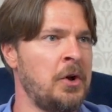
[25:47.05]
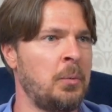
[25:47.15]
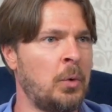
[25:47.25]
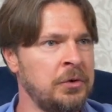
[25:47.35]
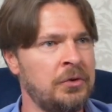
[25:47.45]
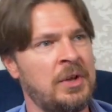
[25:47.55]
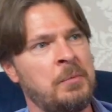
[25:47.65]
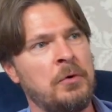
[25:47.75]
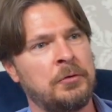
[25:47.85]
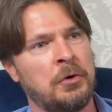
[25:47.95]
Once they
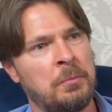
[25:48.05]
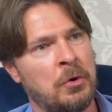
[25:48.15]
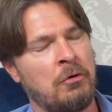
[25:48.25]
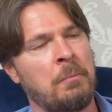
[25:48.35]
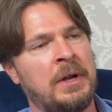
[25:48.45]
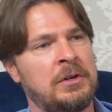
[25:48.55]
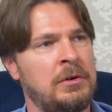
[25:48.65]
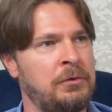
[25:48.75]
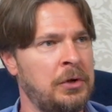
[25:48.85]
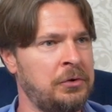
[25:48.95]
moved to a more
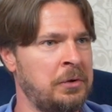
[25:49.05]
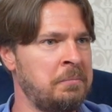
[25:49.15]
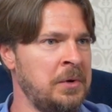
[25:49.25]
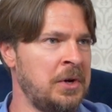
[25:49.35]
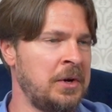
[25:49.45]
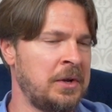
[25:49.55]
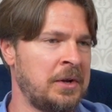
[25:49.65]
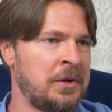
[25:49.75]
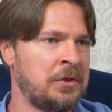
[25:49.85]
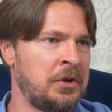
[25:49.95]
competitive system,
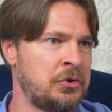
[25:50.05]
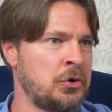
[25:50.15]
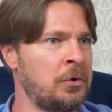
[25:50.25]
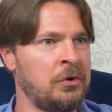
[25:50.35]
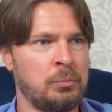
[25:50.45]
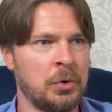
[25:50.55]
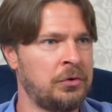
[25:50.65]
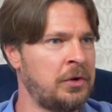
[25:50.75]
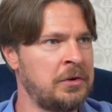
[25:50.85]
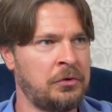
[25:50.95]
the insurers would
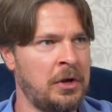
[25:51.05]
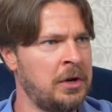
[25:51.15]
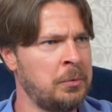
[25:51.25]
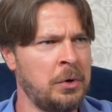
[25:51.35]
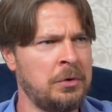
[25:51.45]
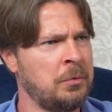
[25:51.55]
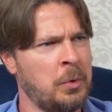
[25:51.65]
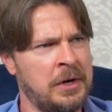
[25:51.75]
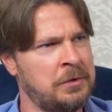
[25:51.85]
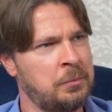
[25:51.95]
then say, well,
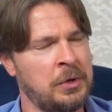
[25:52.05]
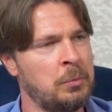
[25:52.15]
wait,